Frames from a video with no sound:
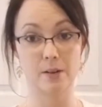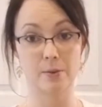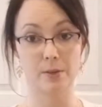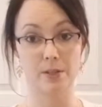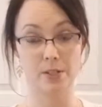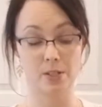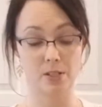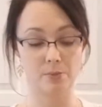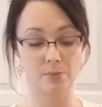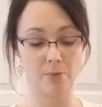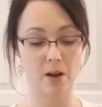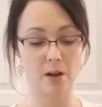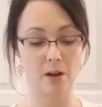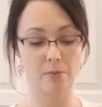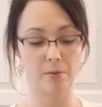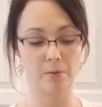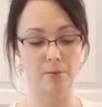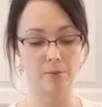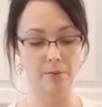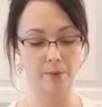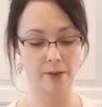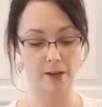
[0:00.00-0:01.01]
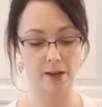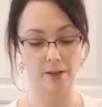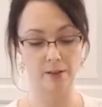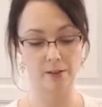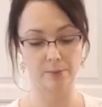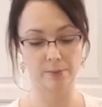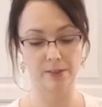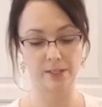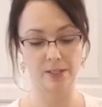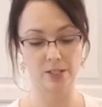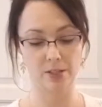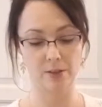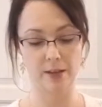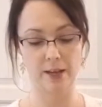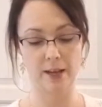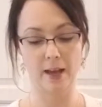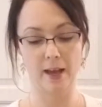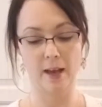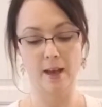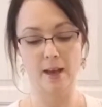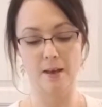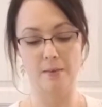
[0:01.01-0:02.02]
which is probably what I'll be doing,
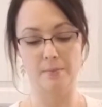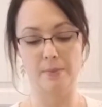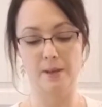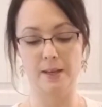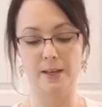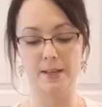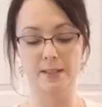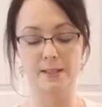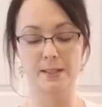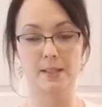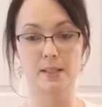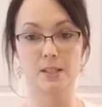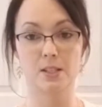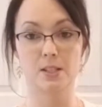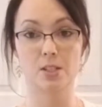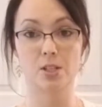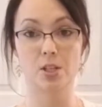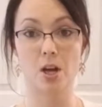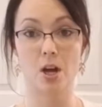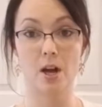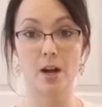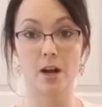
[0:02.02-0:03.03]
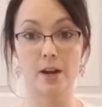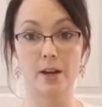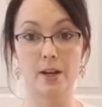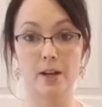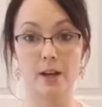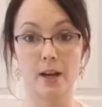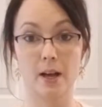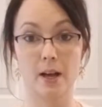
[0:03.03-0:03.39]
because the dark